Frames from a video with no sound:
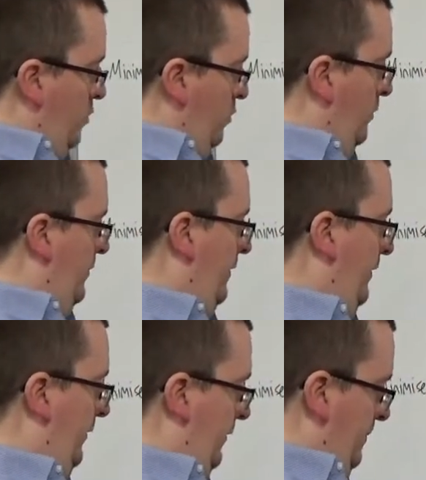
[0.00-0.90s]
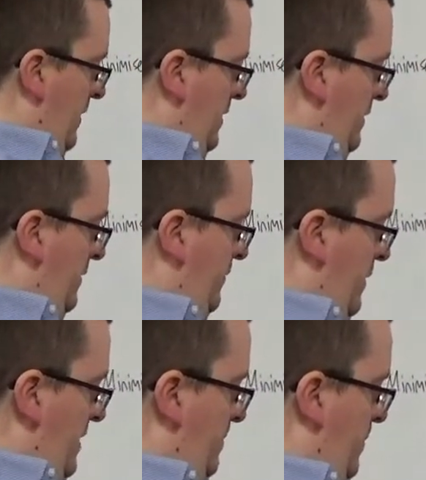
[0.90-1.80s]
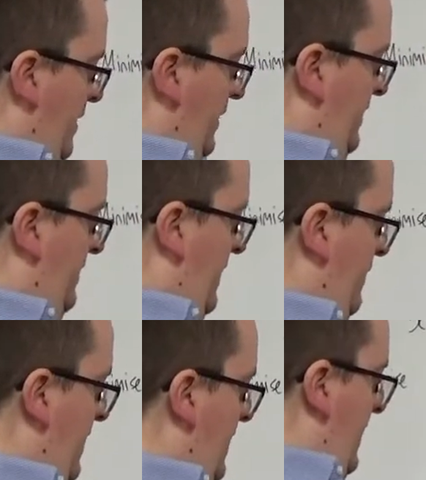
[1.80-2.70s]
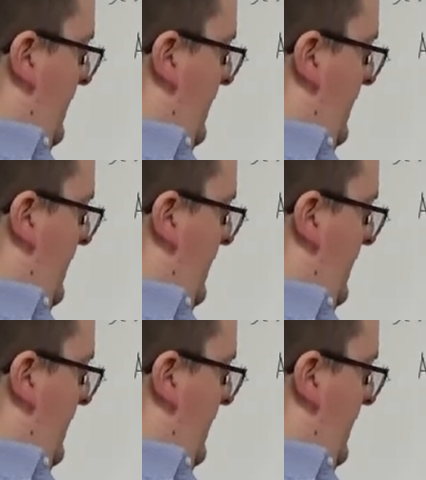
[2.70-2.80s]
quarters divided by 7